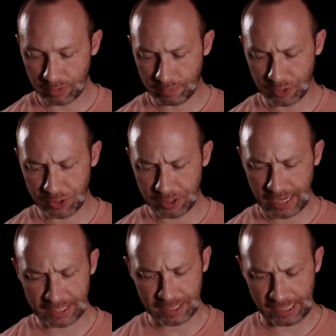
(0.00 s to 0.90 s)
verse
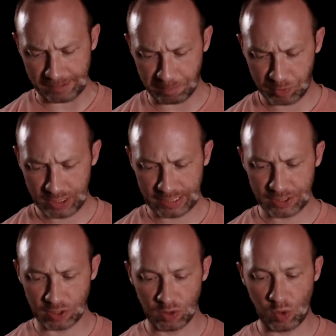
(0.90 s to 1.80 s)
18.
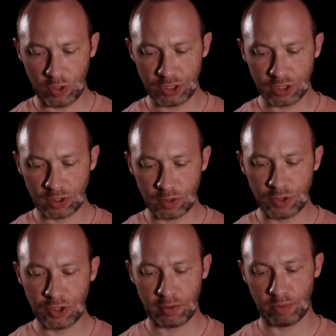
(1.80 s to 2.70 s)
Says, "The Lord is
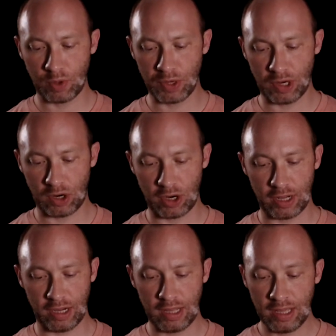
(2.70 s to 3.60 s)
close to the
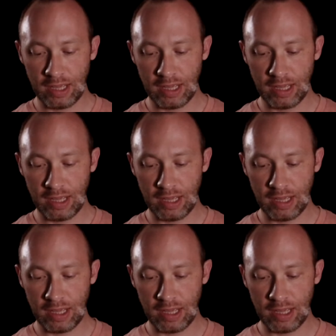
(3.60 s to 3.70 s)
brokenhearted.